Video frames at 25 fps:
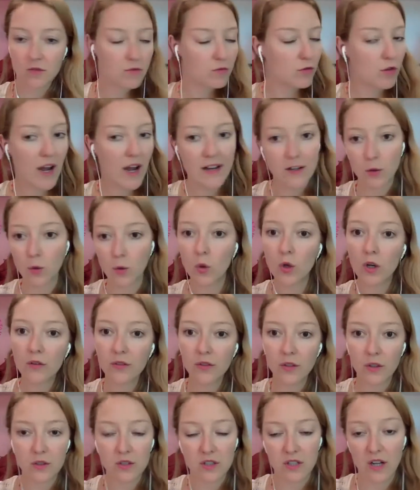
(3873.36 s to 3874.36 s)
write all
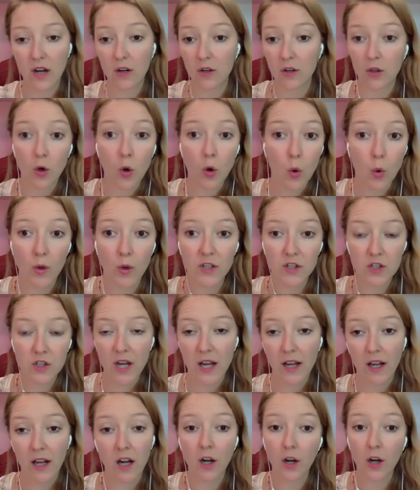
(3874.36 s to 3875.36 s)
of those down and always
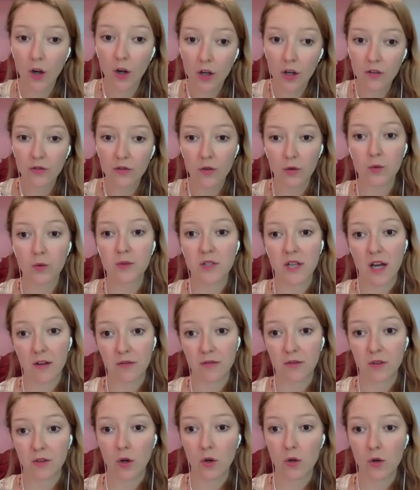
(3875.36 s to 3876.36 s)
check. A lot of groups
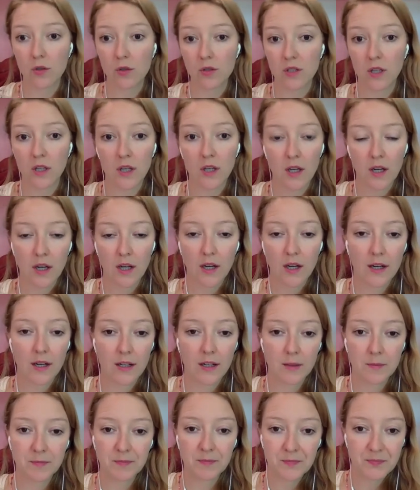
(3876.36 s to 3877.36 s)
have those,
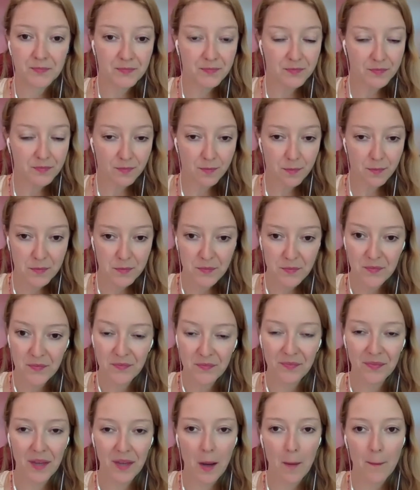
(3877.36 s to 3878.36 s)

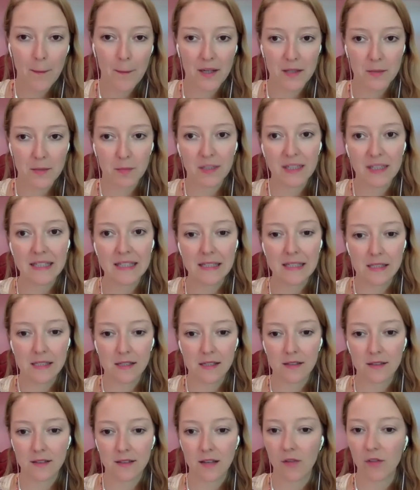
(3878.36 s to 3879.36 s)
but please
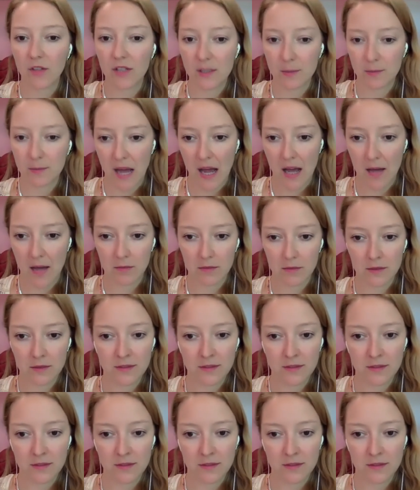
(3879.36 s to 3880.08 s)
never spam.